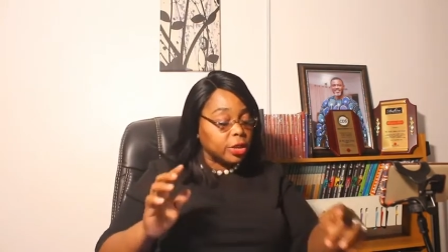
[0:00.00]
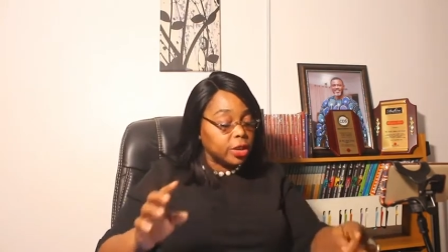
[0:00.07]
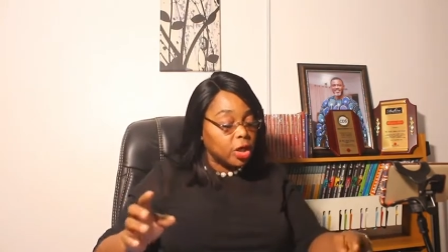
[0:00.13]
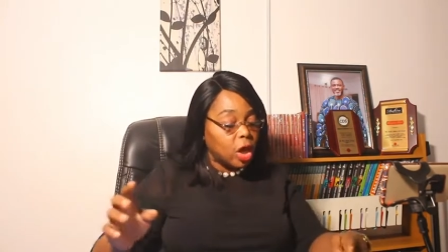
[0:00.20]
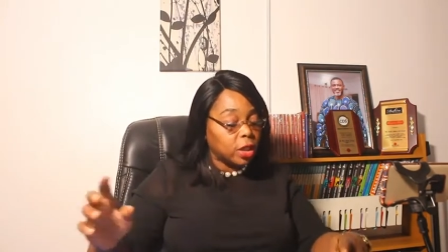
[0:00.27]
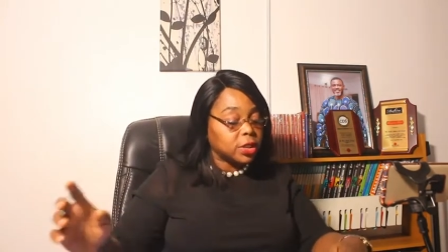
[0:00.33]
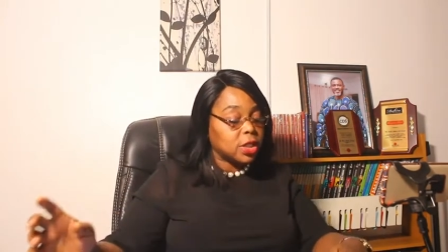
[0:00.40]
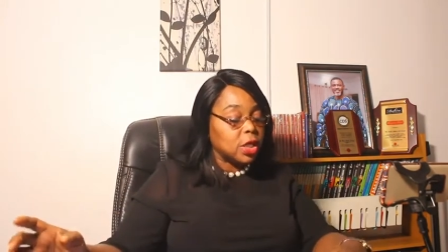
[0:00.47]

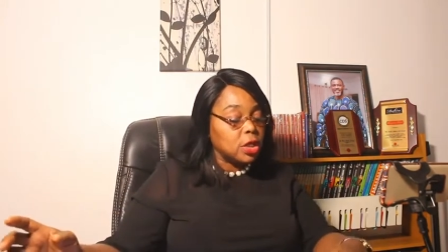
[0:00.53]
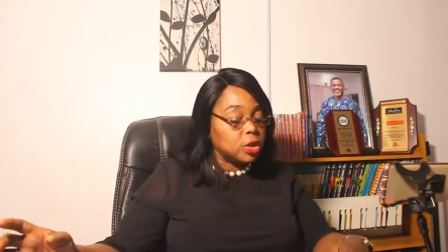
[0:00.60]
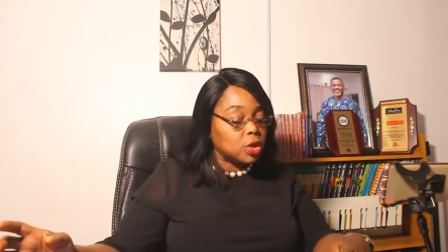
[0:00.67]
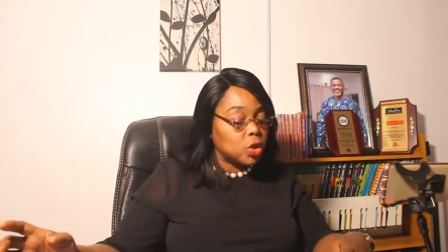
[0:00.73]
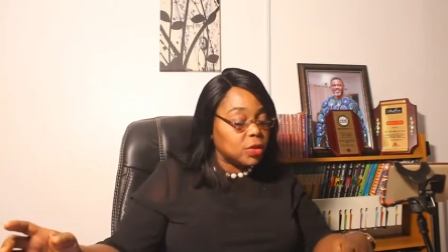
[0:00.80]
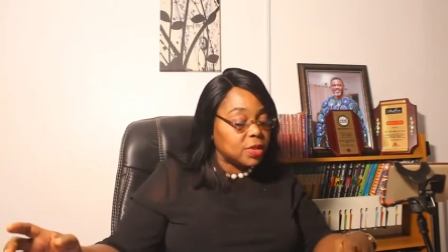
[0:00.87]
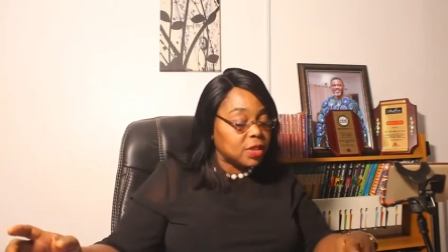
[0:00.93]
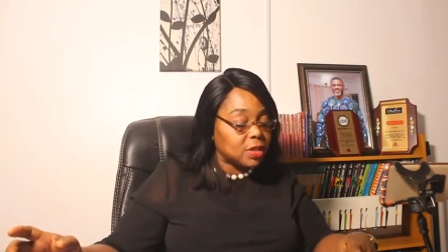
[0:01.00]
not
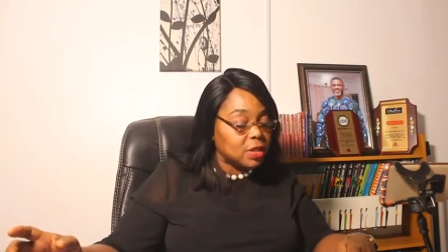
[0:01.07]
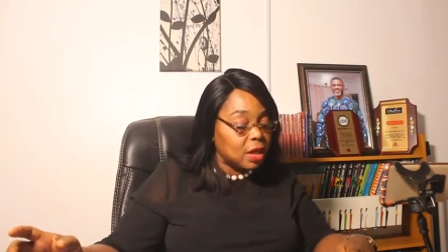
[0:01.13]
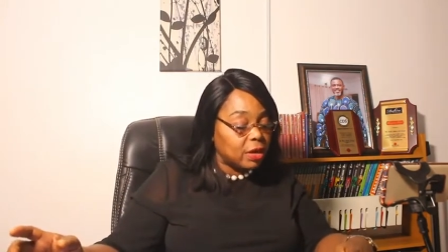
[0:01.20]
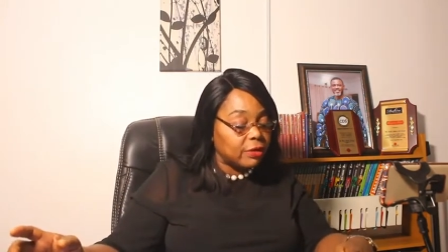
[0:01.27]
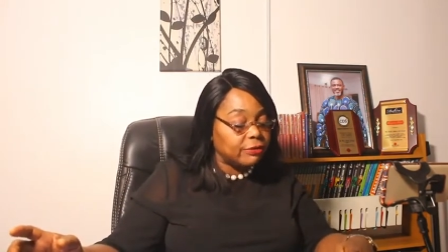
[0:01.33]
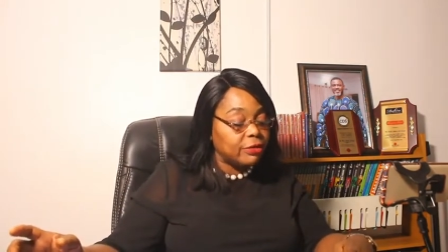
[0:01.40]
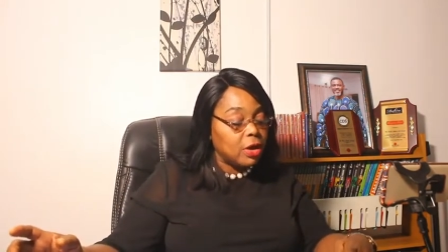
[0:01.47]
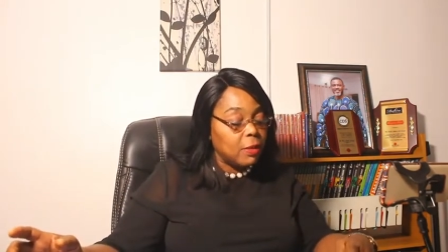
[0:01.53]
to
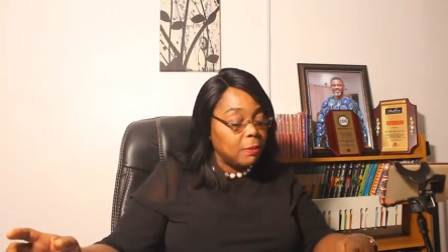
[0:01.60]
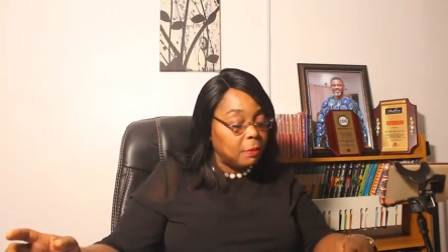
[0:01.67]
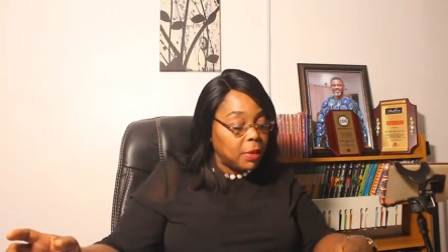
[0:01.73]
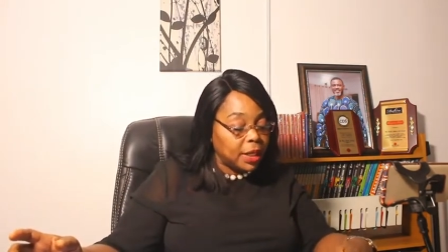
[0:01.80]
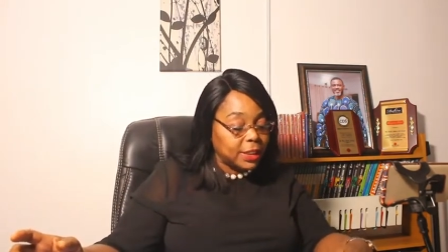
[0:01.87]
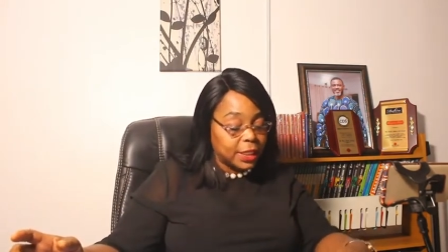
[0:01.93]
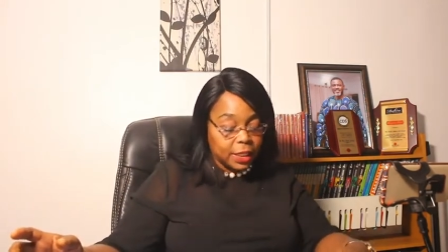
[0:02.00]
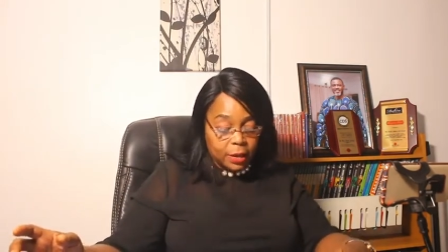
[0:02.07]
serve
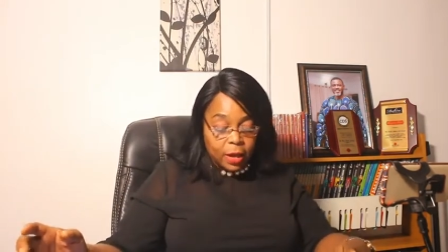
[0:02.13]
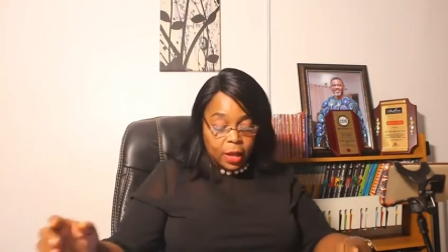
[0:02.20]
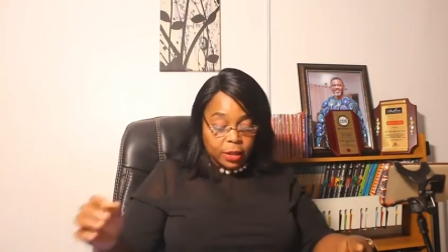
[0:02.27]
money.